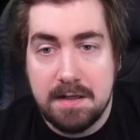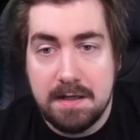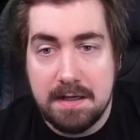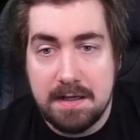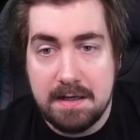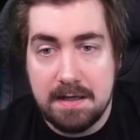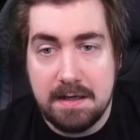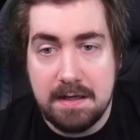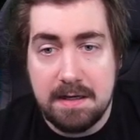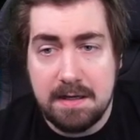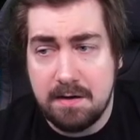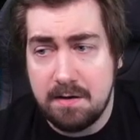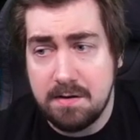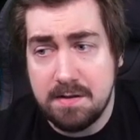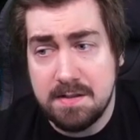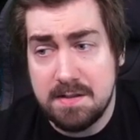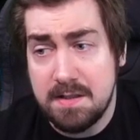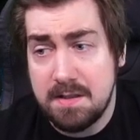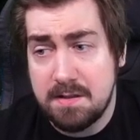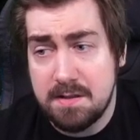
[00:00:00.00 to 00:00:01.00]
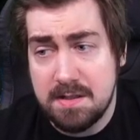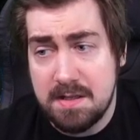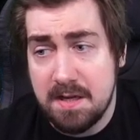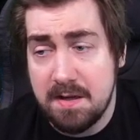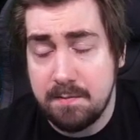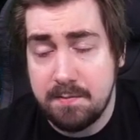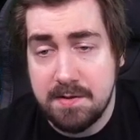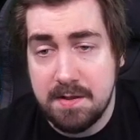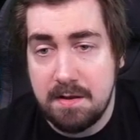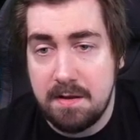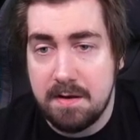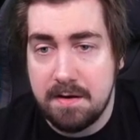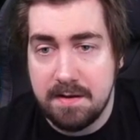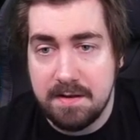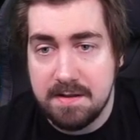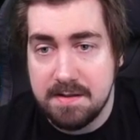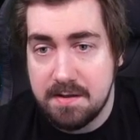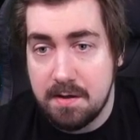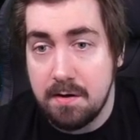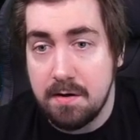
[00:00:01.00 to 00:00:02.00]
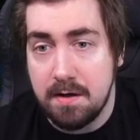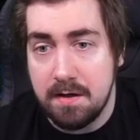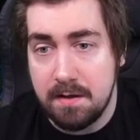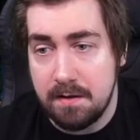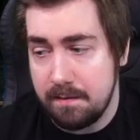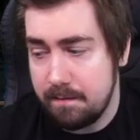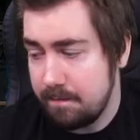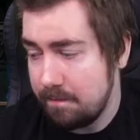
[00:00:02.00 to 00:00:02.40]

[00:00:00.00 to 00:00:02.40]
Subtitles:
And honestly, it just helps a lot in this gauntlet.